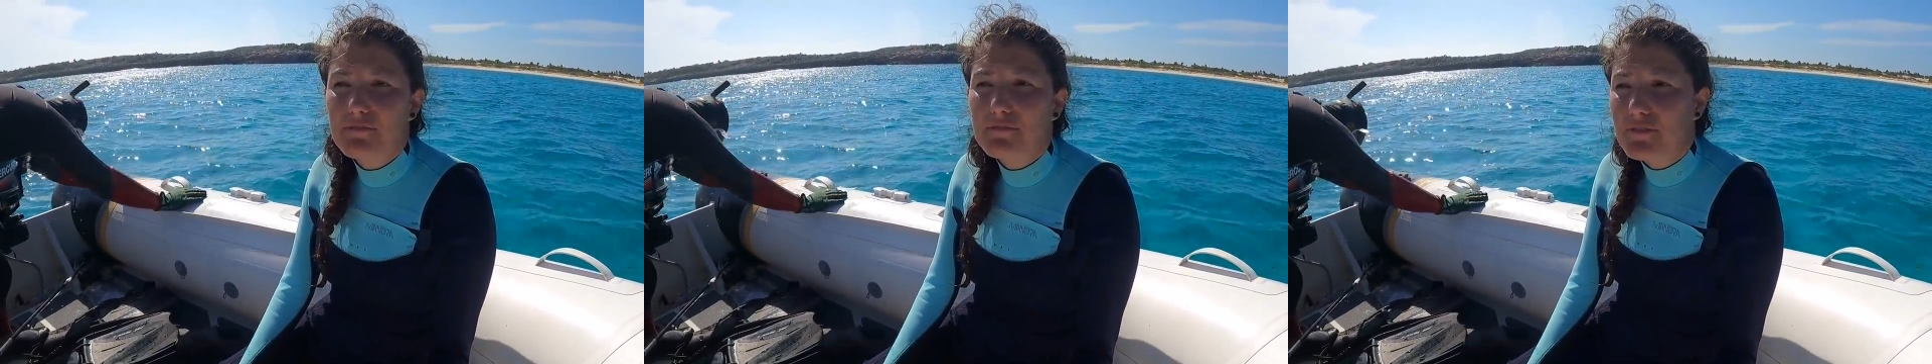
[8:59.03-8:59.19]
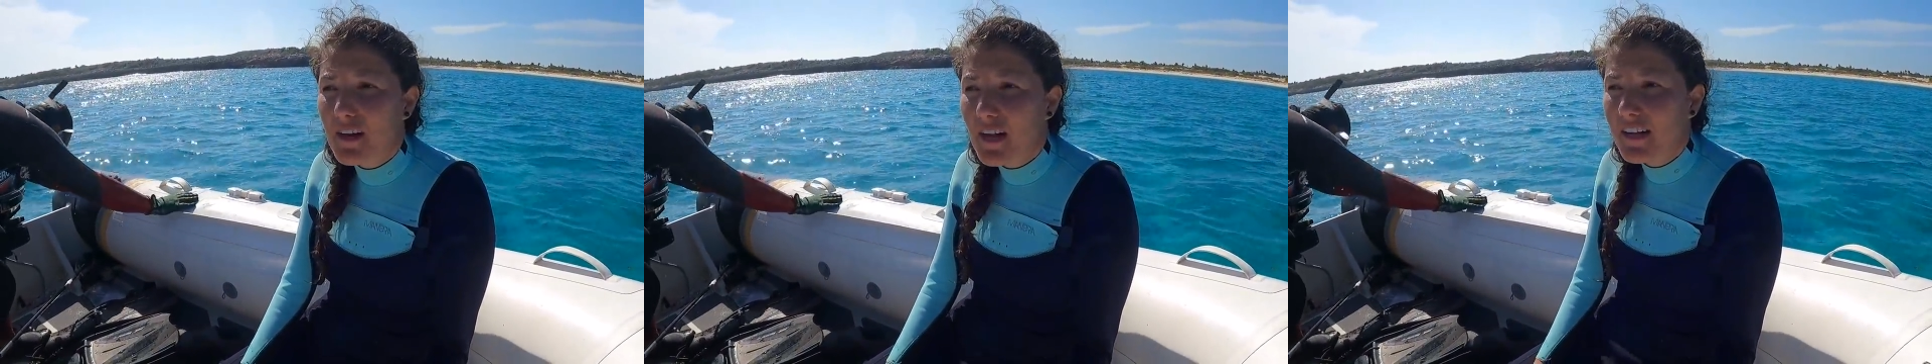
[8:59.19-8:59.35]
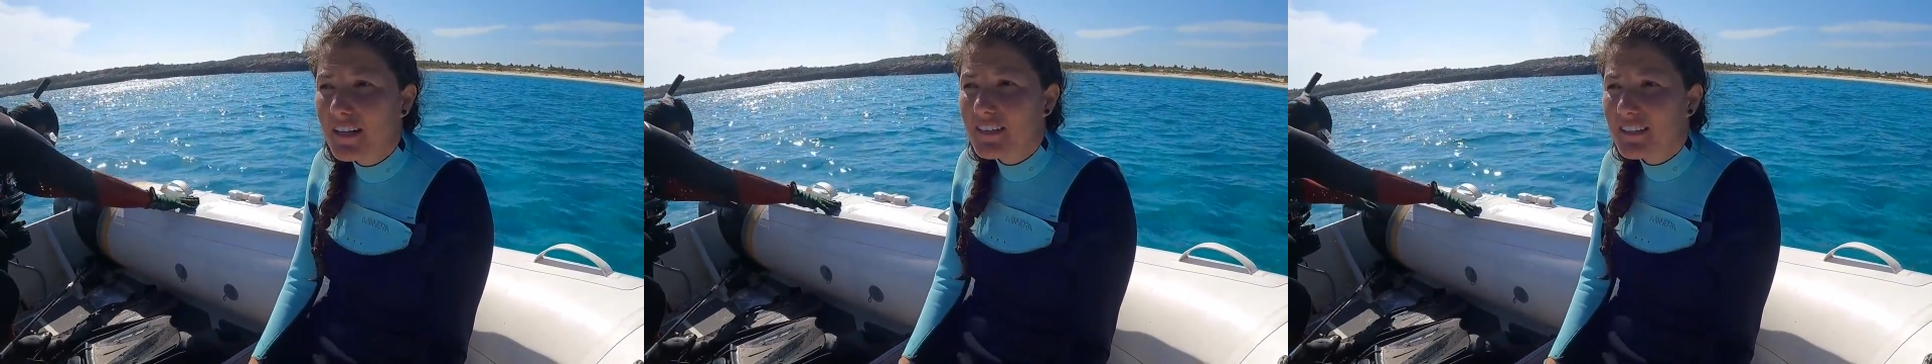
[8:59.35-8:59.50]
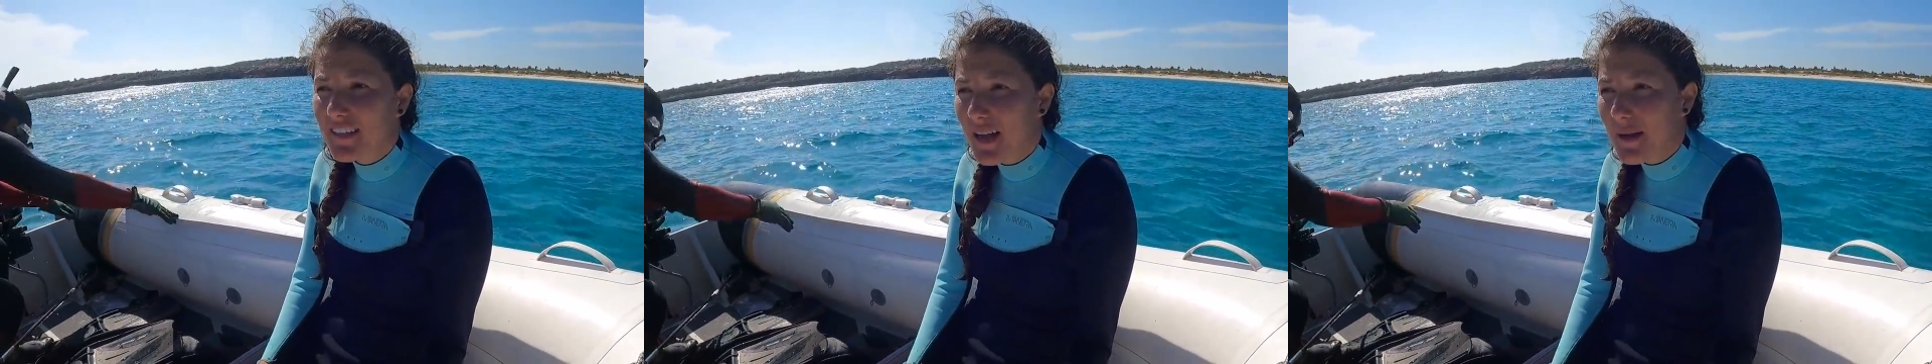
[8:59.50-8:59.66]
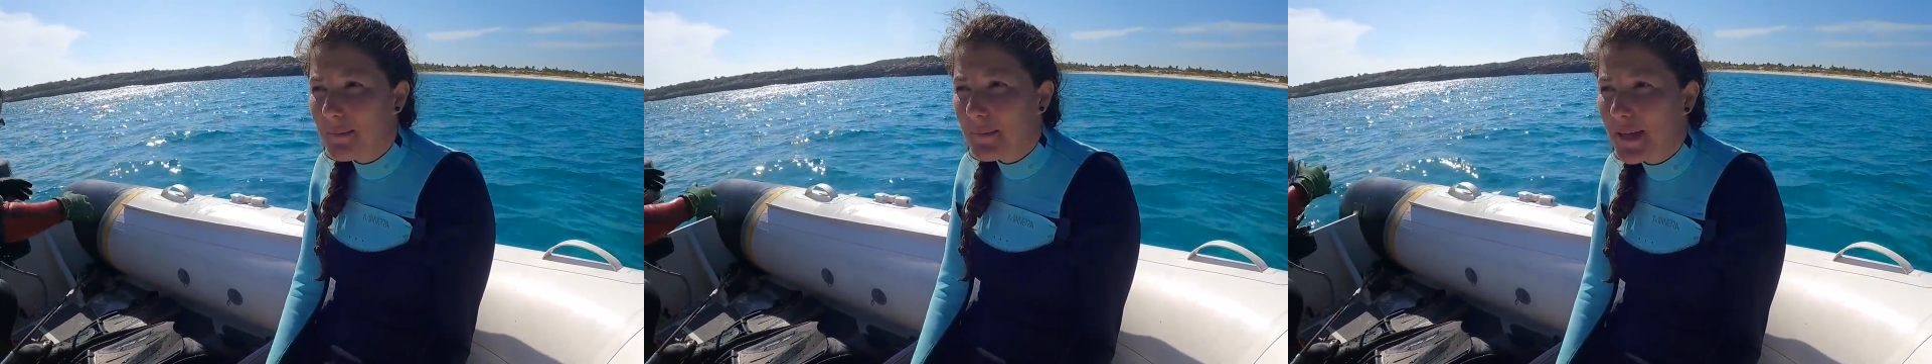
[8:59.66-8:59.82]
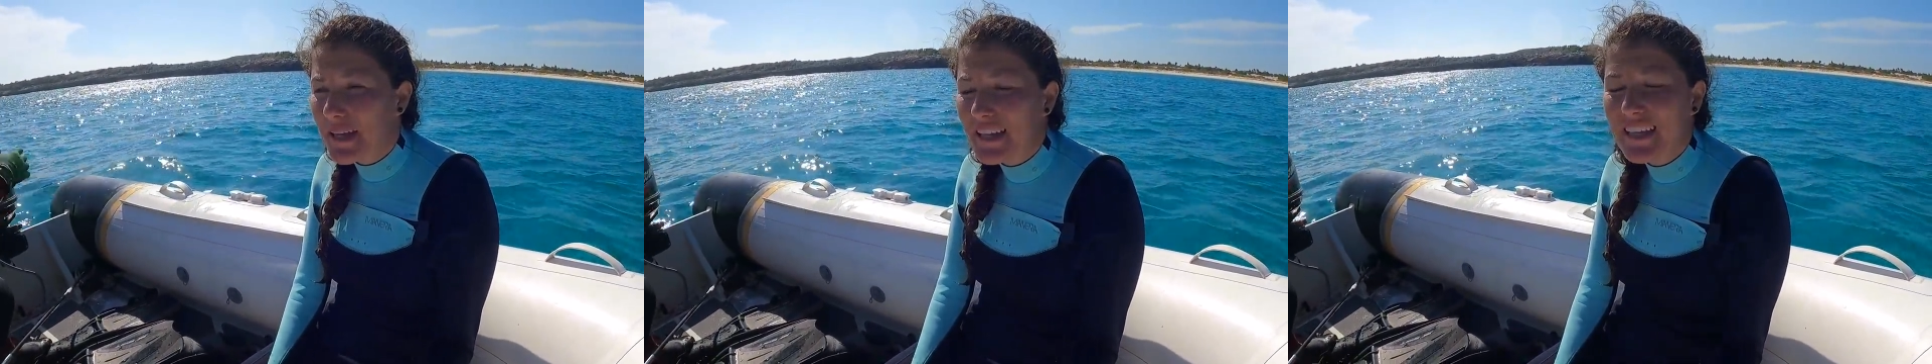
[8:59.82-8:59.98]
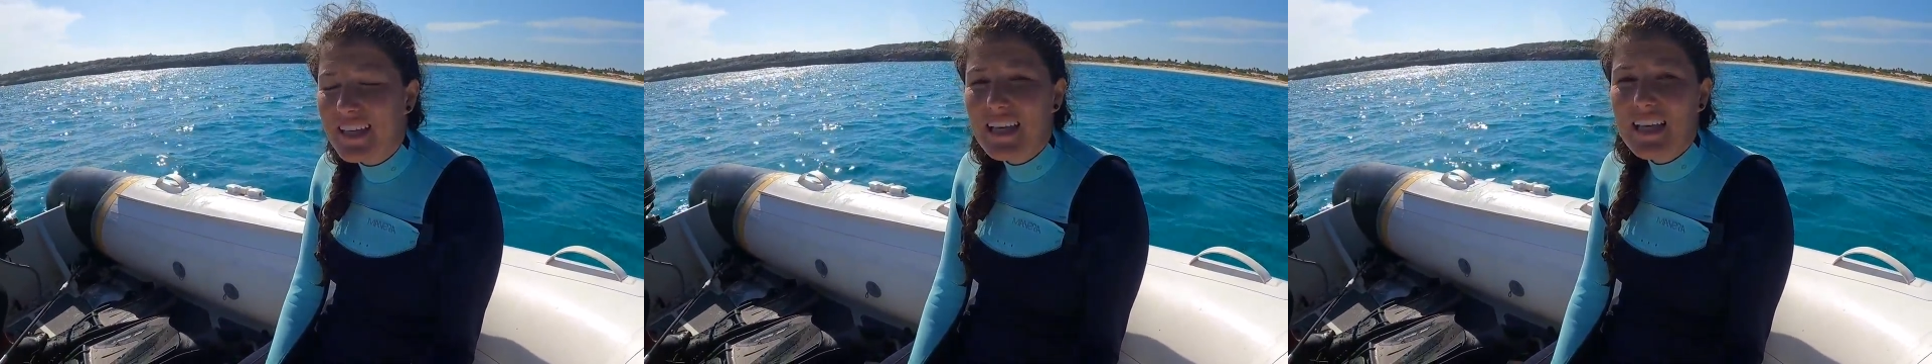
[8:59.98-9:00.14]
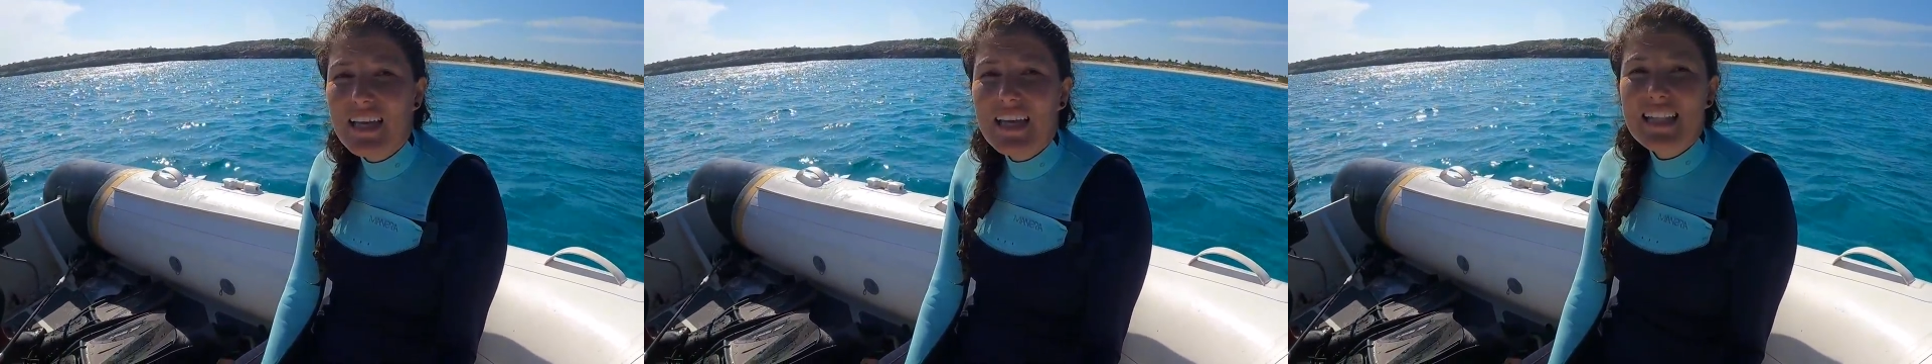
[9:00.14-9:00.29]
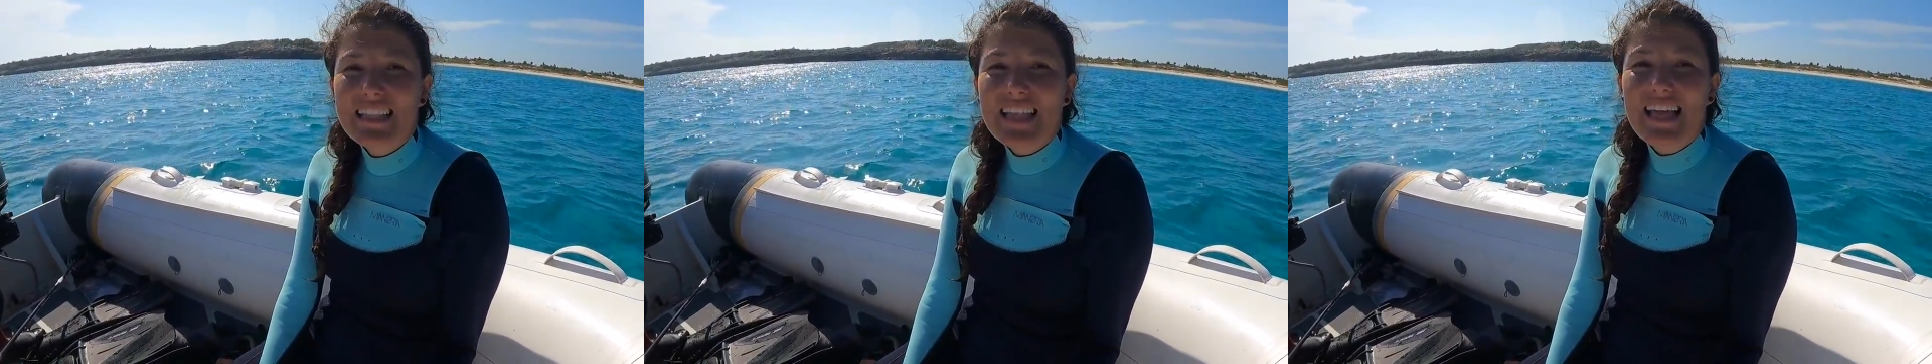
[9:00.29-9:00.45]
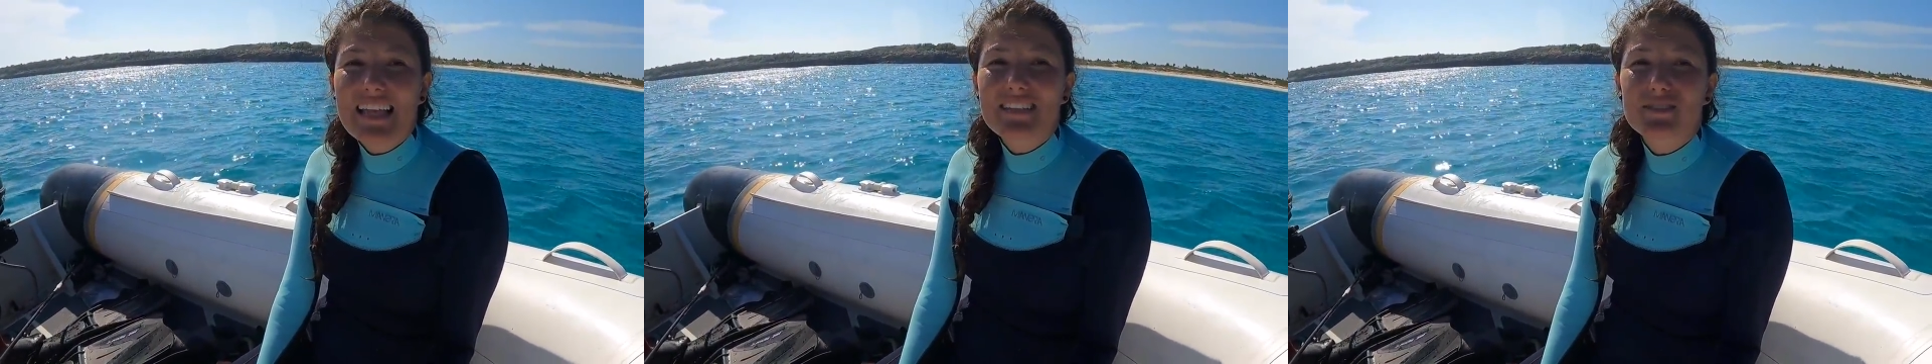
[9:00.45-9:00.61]
front coming
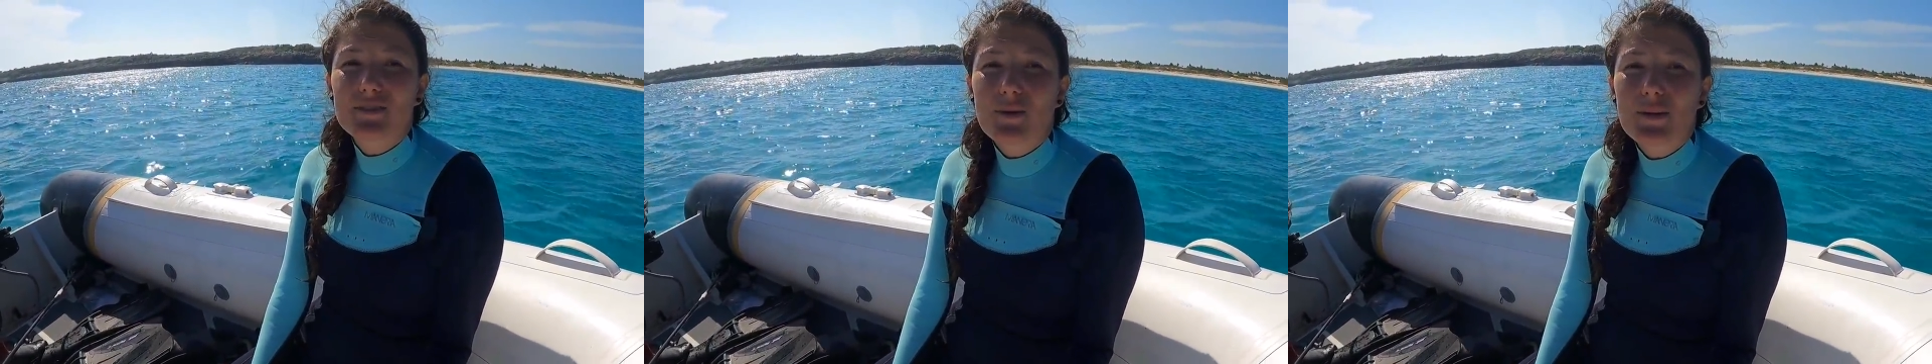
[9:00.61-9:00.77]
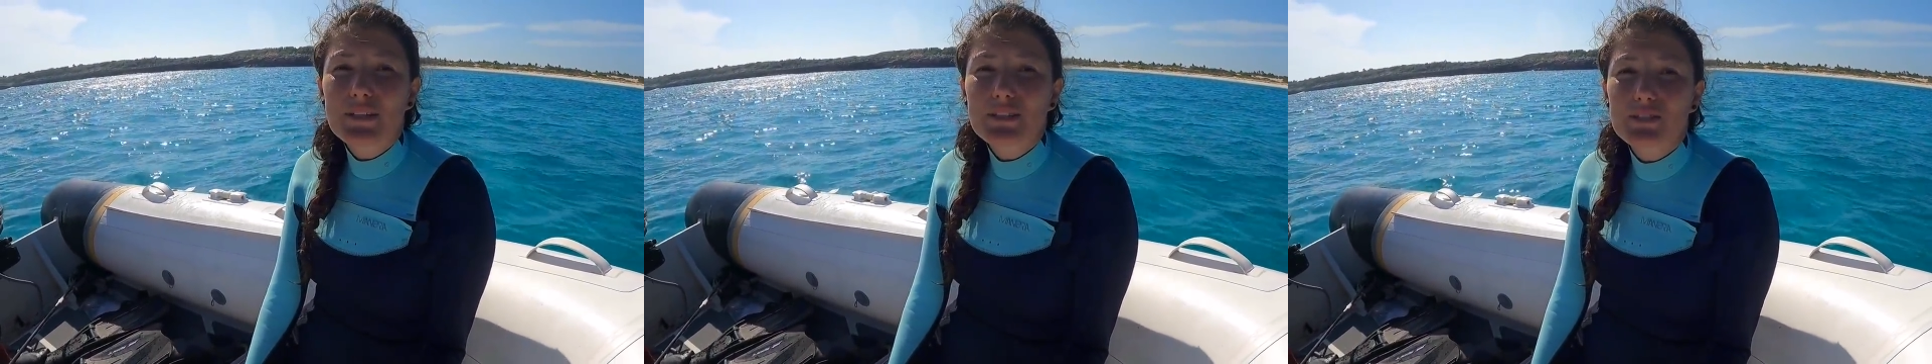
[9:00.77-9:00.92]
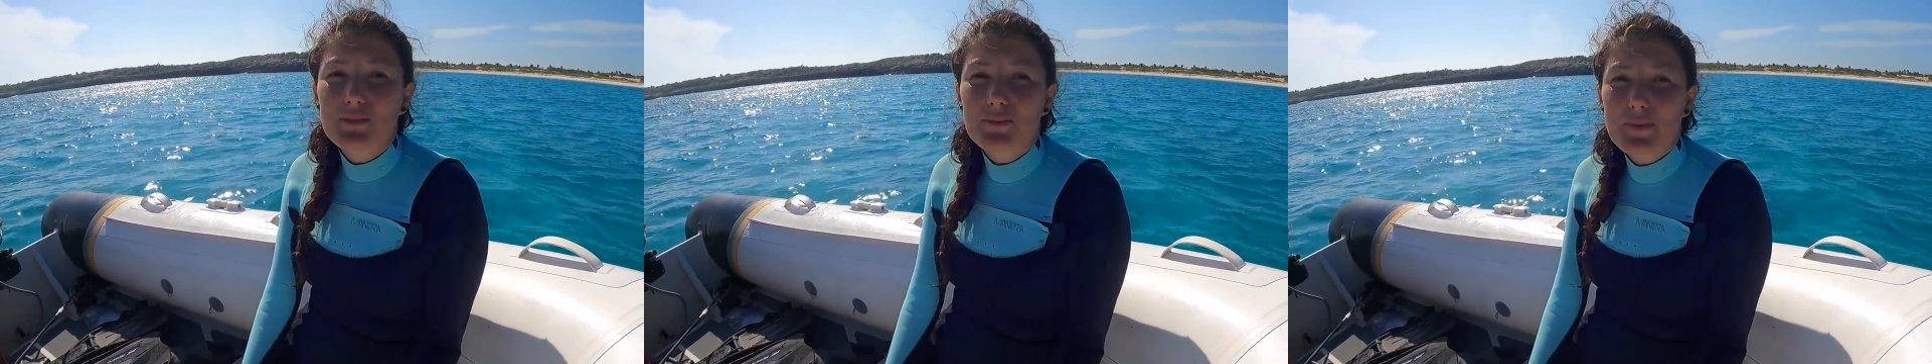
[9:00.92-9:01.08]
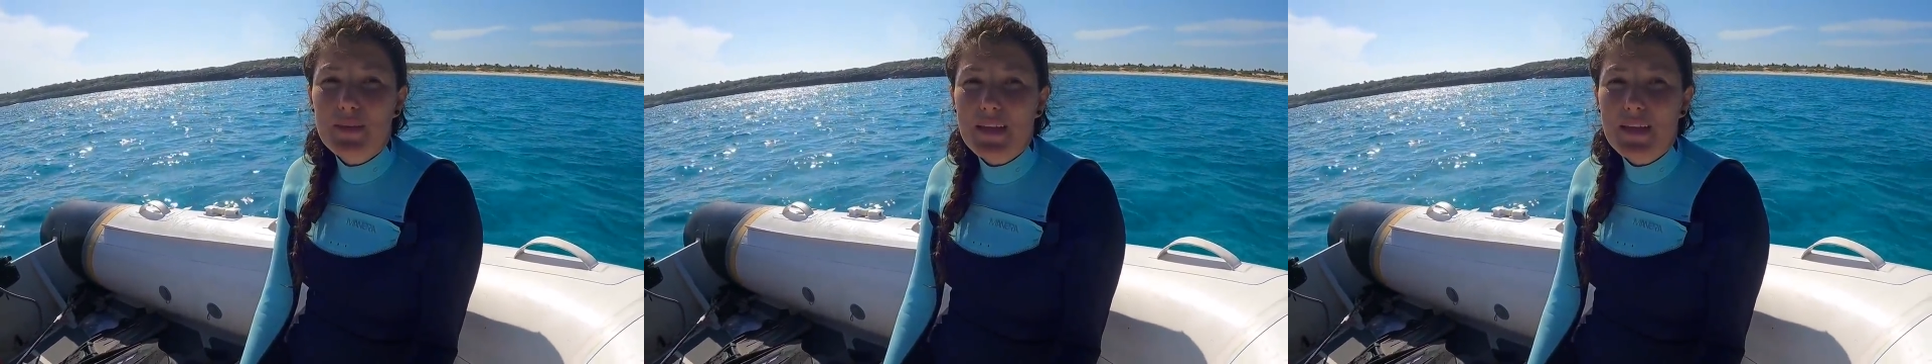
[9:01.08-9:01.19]
that is going to